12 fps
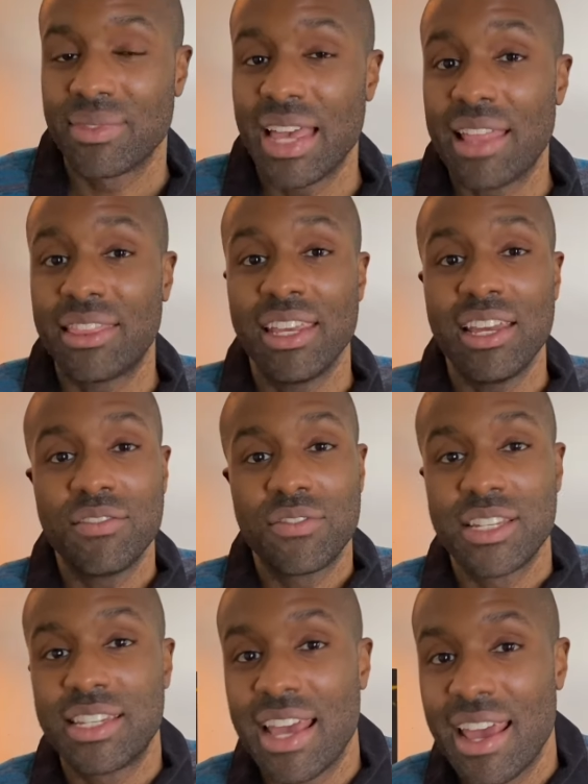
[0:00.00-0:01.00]
At the end of the
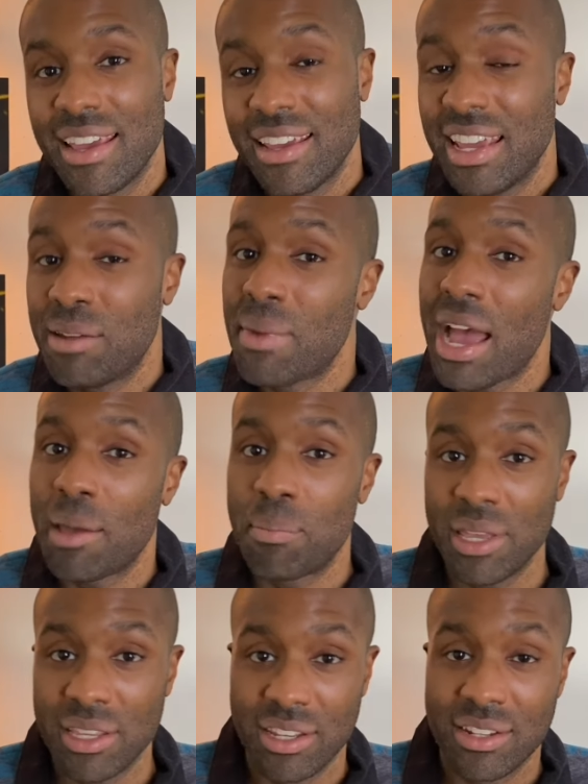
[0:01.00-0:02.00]
day, in my
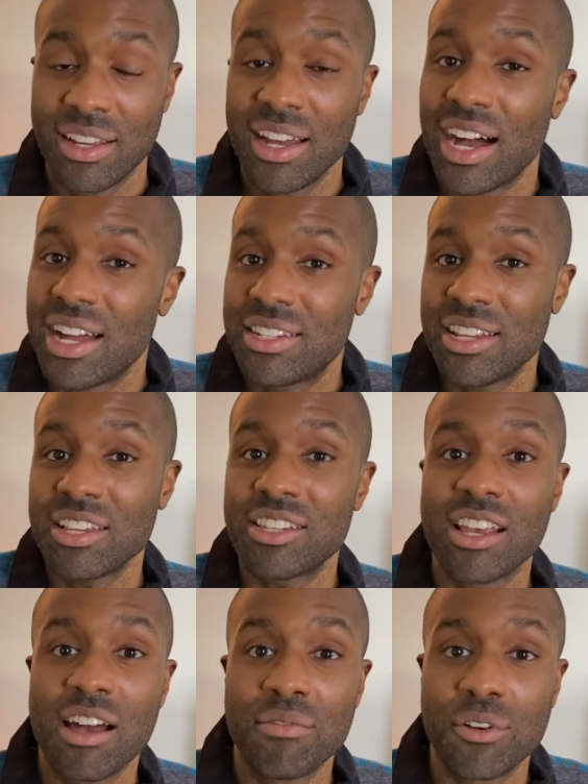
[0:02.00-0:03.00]
opinion, a dust
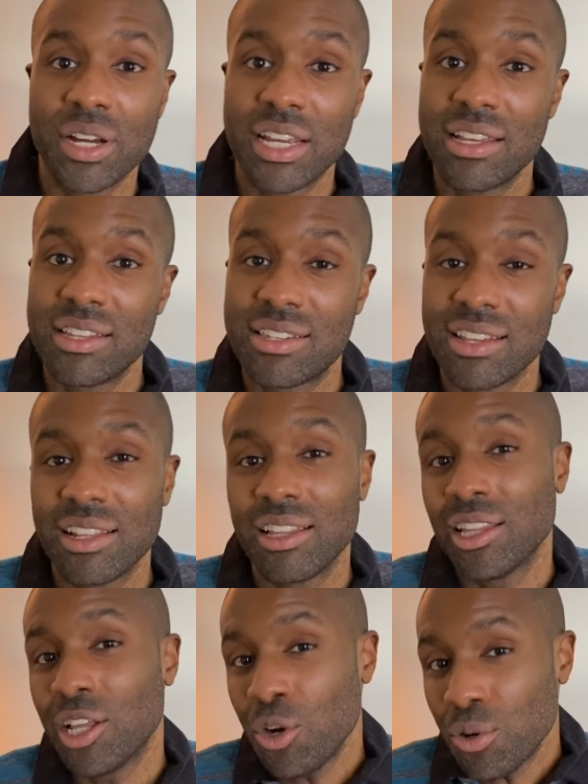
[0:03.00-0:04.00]
cover is
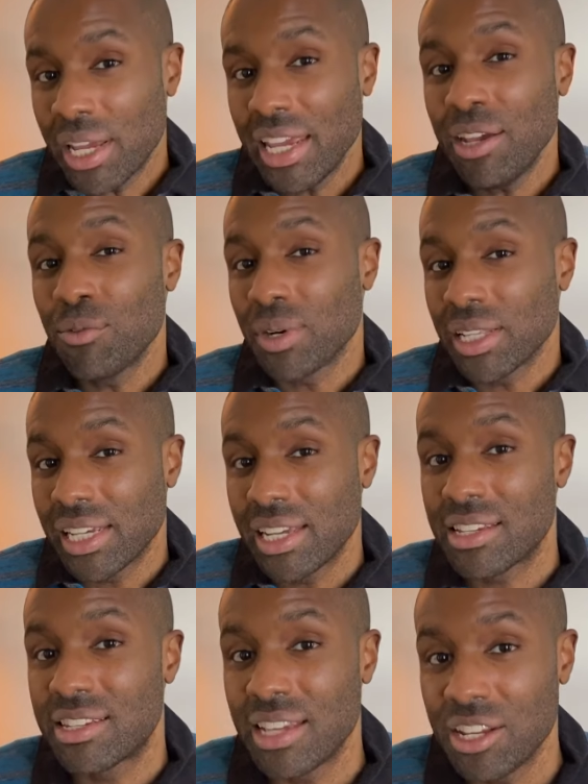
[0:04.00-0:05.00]
low-key really
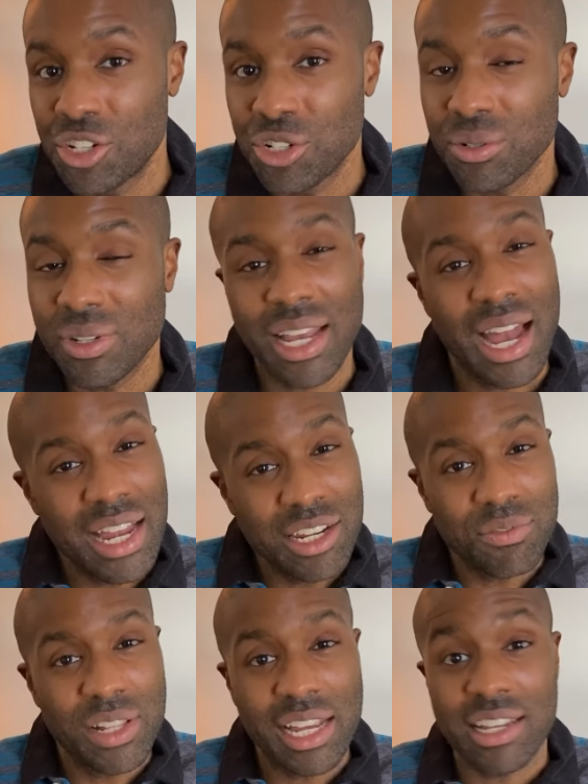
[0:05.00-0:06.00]
essential, kind
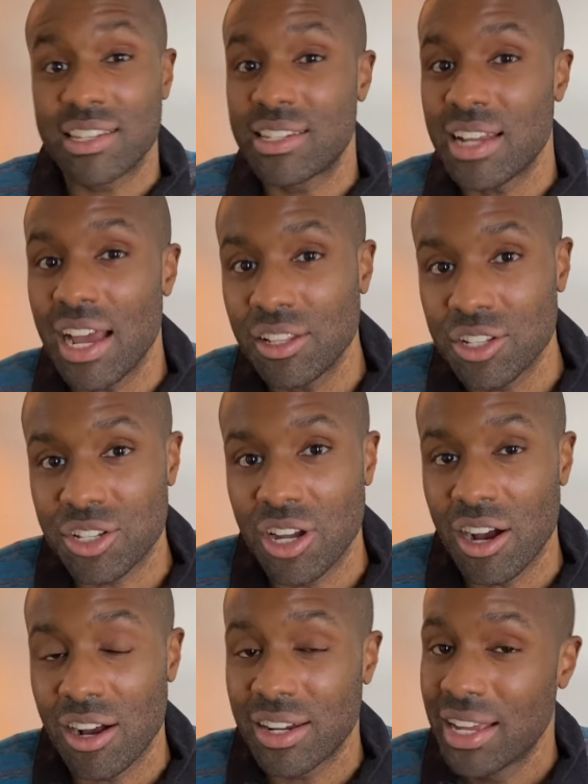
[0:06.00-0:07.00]
of like a Stylus
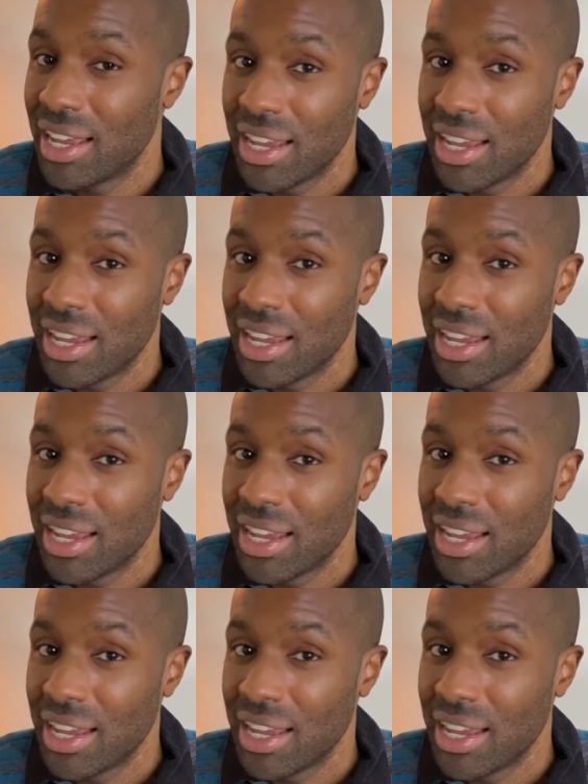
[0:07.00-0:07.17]
Guard.